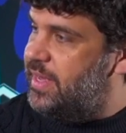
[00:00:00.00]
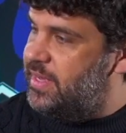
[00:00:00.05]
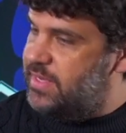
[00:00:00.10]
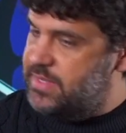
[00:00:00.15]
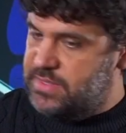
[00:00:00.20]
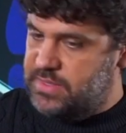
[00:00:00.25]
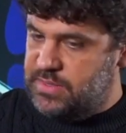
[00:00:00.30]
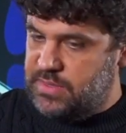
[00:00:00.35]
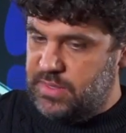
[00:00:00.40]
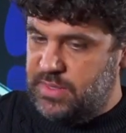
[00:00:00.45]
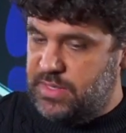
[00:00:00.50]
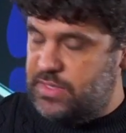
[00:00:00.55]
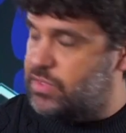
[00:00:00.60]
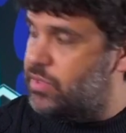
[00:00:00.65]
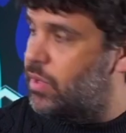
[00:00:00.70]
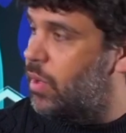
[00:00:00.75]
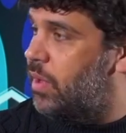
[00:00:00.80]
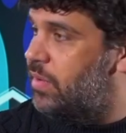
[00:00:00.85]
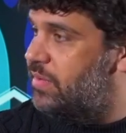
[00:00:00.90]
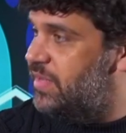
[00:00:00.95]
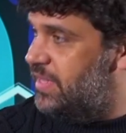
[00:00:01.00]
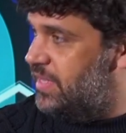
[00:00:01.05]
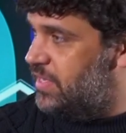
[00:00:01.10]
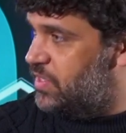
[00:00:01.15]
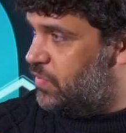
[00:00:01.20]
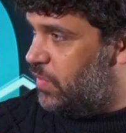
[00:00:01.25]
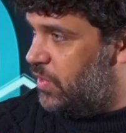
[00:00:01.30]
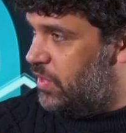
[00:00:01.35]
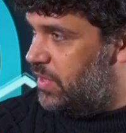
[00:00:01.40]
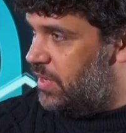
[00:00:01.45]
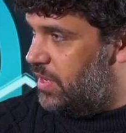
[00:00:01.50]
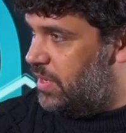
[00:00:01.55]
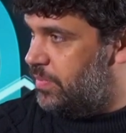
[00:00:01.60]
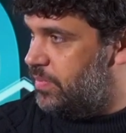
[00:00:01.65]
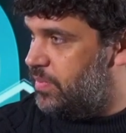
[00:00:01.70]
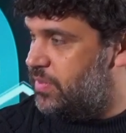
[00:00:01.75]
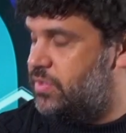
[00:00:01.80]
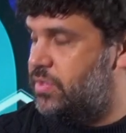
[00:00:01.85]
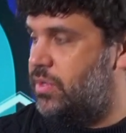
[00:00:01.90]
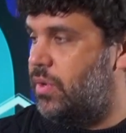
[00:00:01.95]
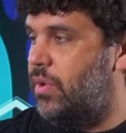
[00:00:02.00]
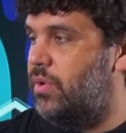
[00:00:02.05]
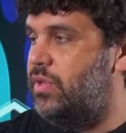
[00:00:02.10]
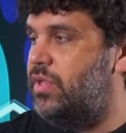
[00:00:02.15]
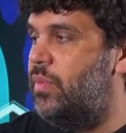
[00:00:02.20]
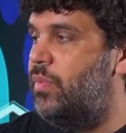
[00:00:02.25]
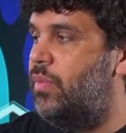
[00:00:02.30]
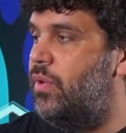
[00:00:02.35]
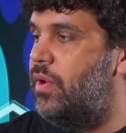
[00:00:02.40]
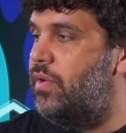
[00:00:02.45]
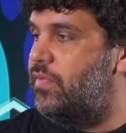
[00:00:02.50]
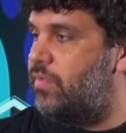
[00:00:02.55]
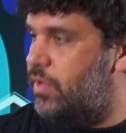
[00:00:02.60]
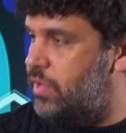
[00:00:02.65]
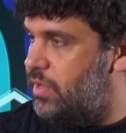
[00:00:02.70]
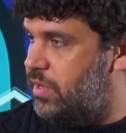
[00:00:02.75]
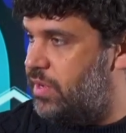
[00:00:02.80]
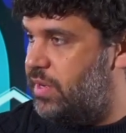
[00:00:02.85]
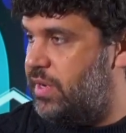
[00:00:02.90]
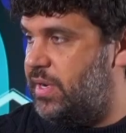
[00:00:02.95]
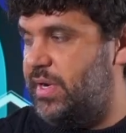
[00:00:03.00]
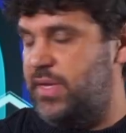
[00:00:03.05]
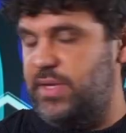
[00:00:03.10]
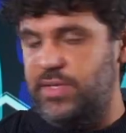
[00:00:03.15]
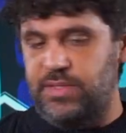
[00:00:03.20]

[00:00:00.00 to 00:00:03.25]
is dissolved in this water. So the more water